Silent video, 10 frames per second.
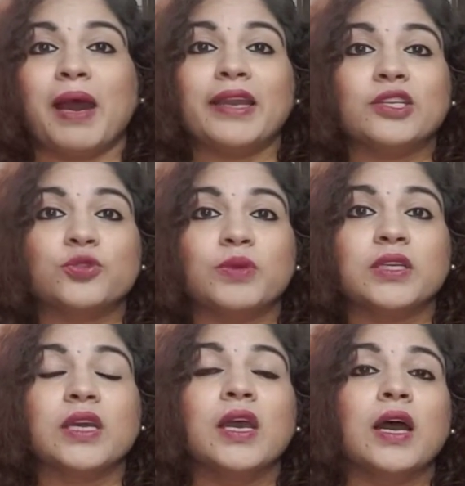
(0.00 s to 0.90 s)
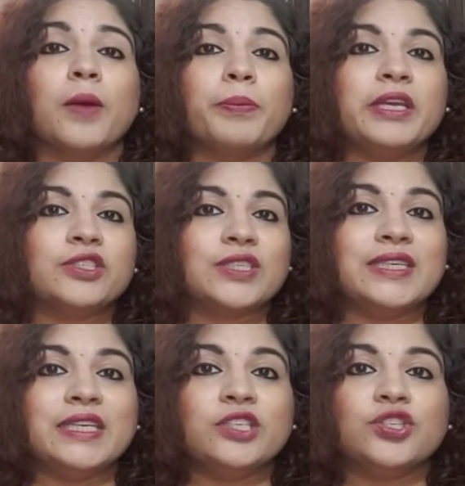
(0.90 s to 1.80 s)
management, a PhD
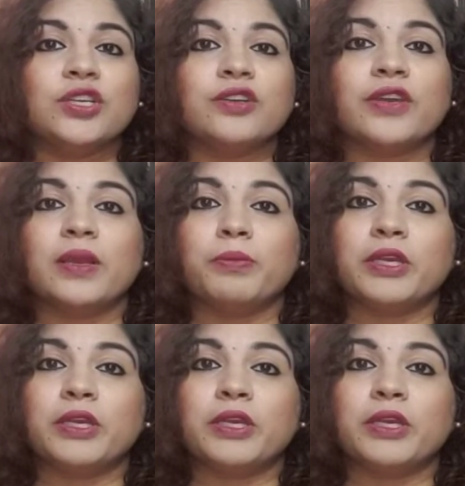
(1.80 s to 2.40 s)
in engineering,